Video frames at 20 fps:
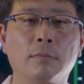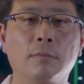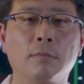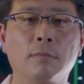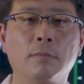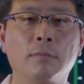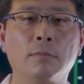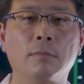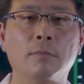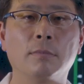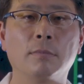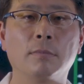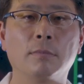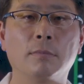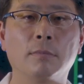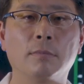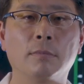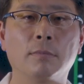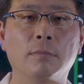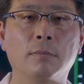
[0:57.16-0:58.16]

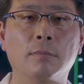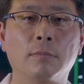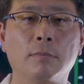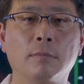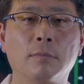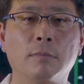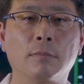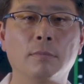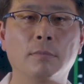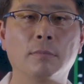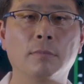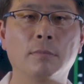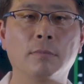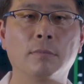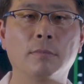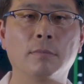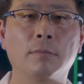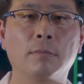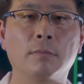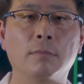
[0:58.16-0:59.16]

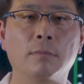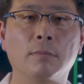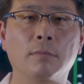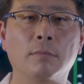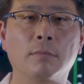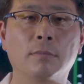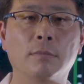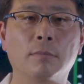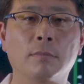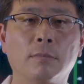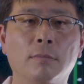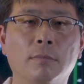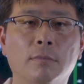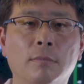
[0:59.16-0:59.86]
[no speech]